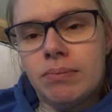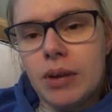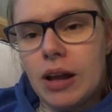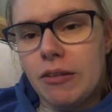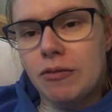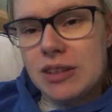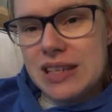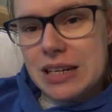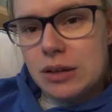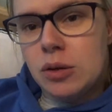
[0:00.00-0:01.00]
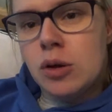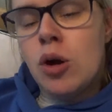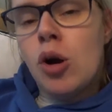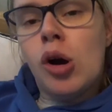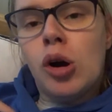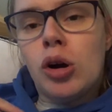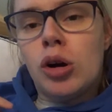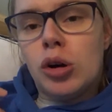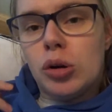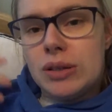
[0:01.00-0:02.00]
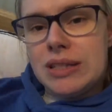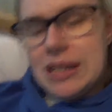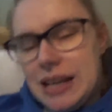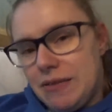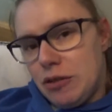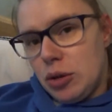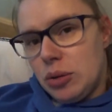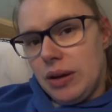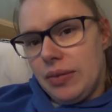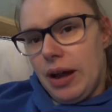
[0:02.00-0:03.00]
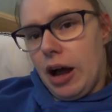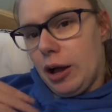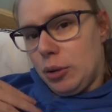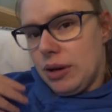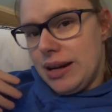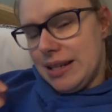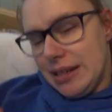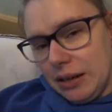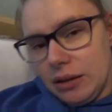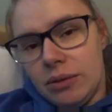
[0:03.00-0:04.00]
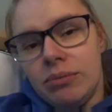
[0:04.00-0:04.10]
Like for dinner. Or tea if you call it that. I call it dinner.